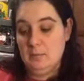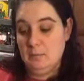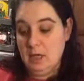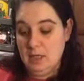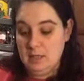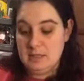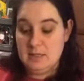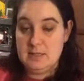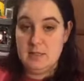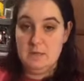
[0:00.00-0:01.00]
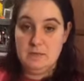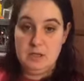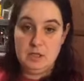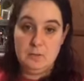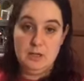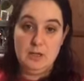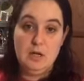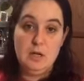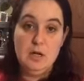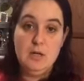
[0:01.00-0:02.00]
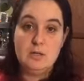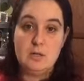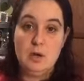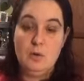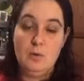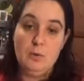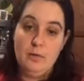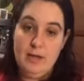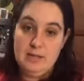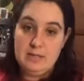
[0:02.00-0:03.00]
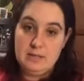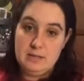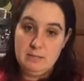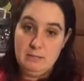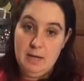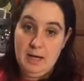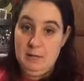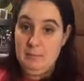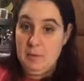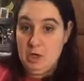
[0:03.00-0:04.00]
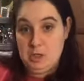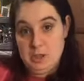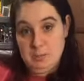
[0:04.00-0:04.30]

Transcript: products instead of finished work. So that's my March